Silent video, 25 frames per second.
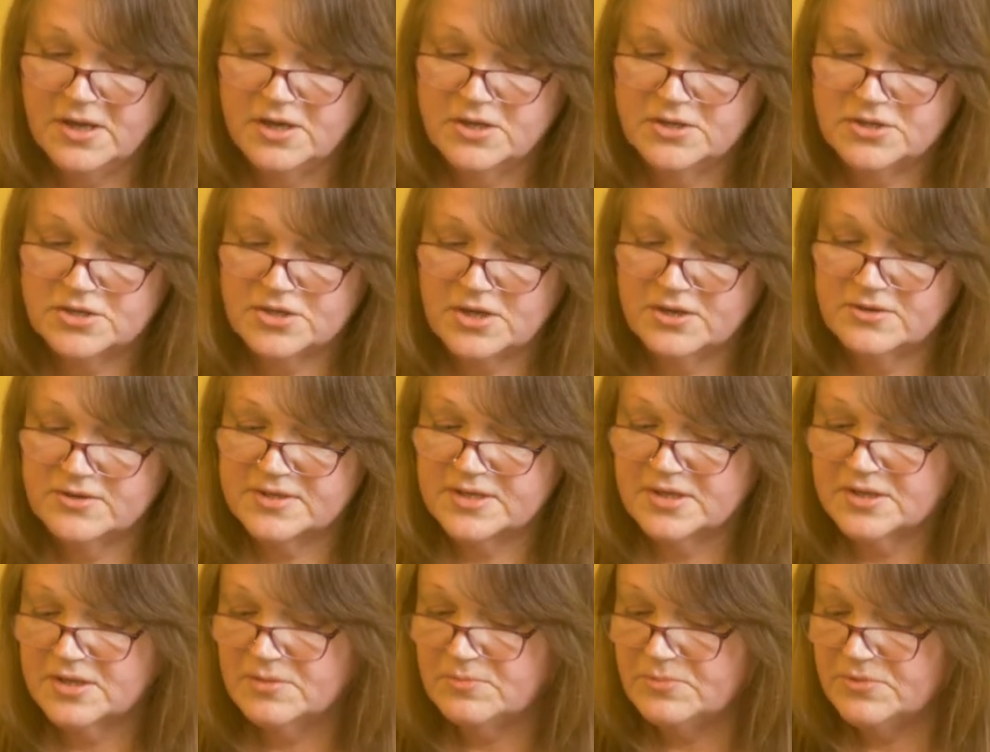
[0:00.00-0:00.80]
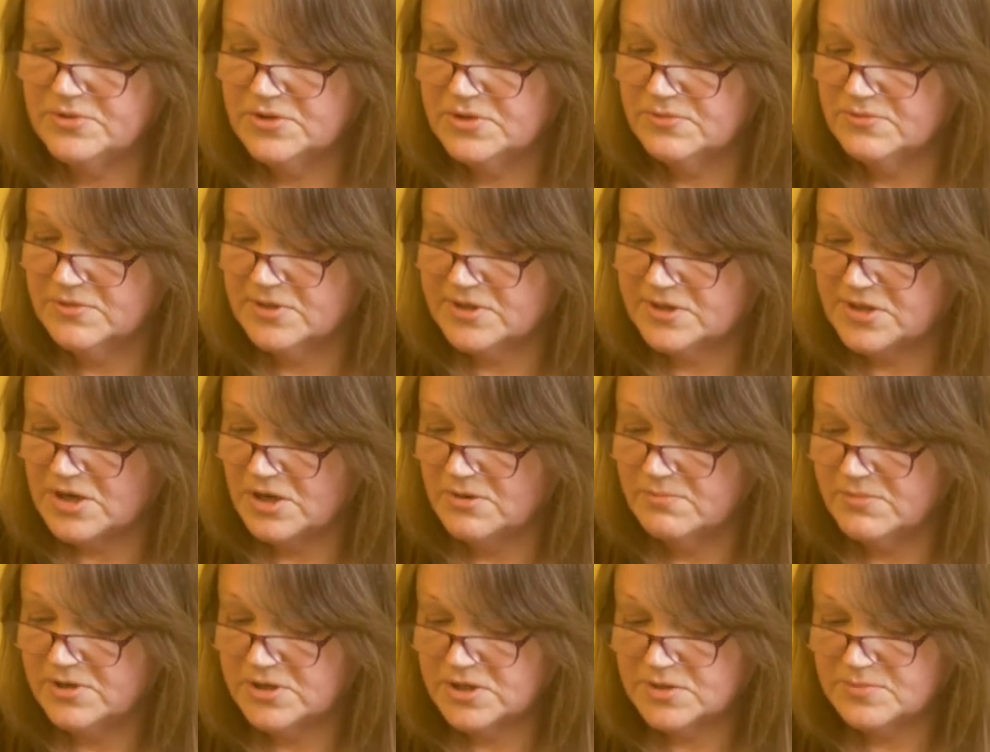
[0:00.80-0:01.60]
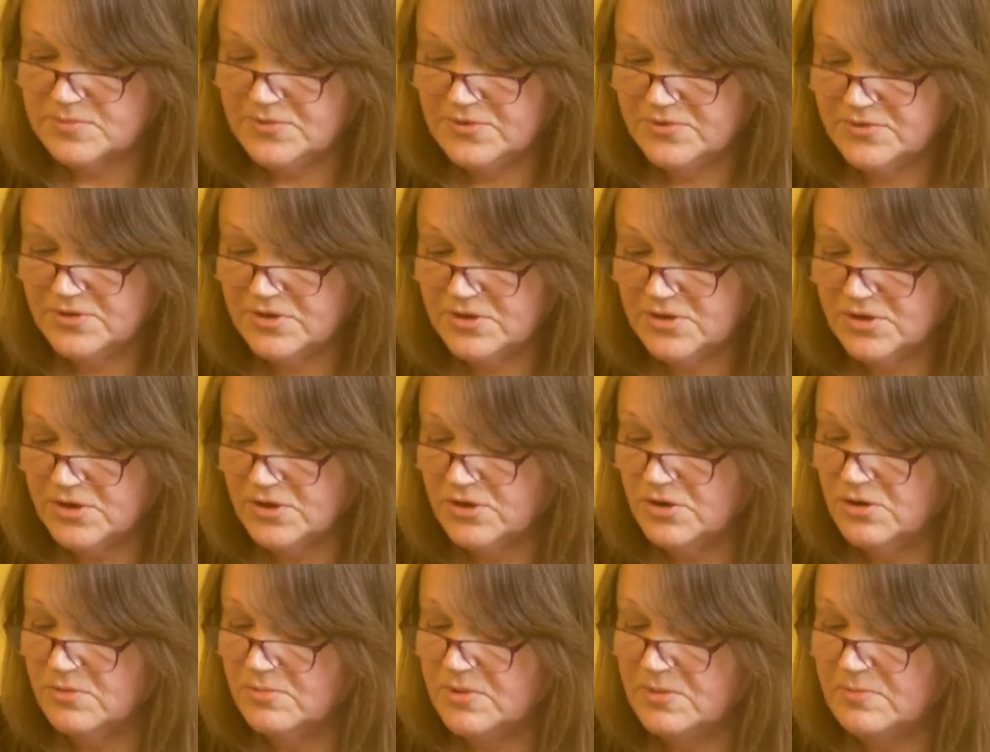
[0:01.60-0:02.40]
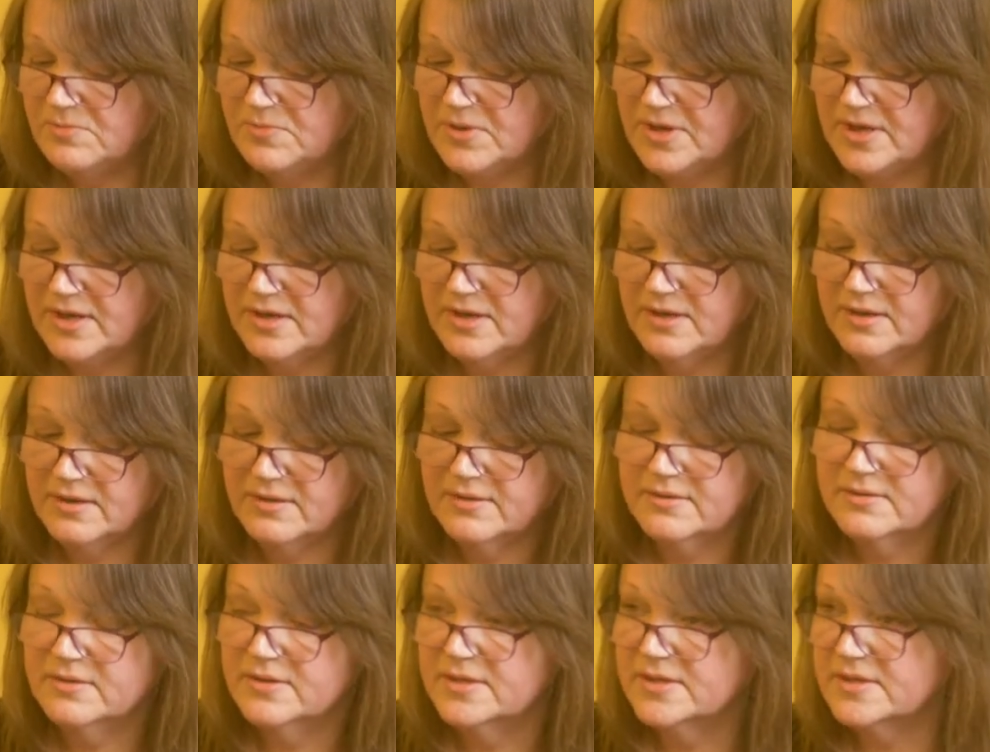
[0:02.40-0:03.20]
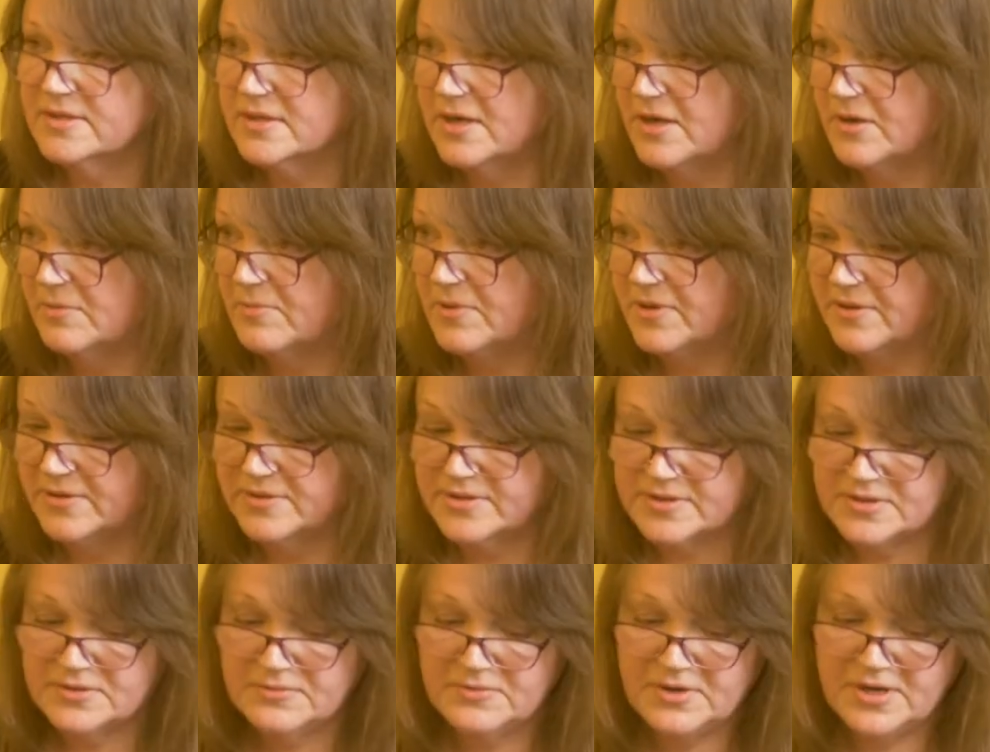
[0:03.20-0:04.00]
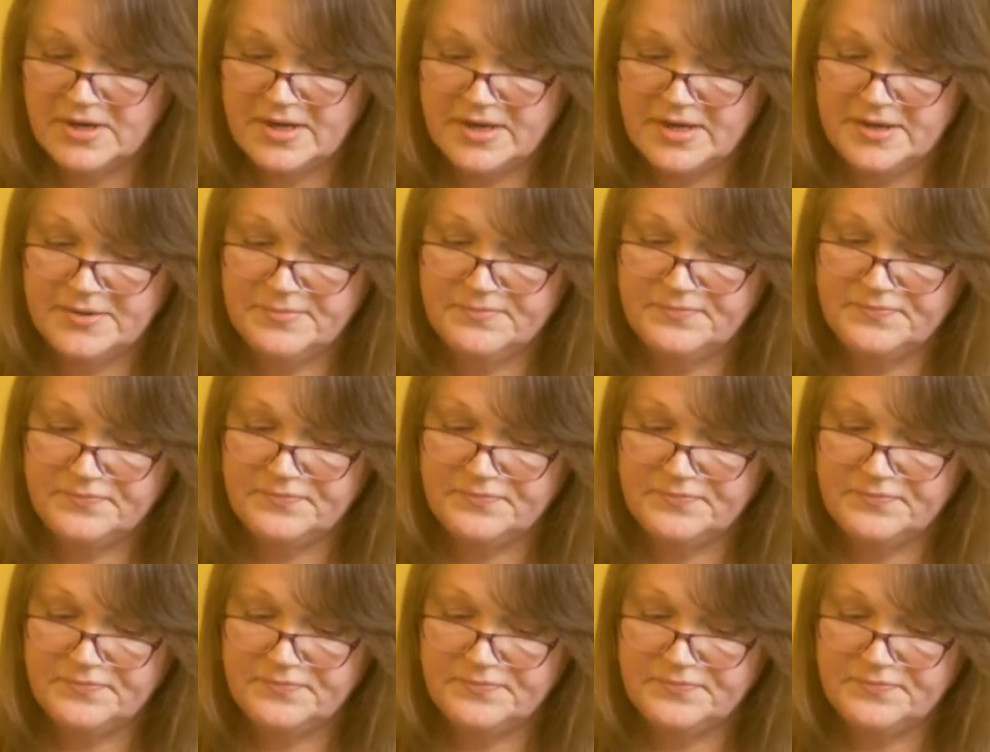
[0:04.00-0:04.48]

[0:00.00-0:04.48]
shows that the Buddha was so much more than a human being that has now passed away.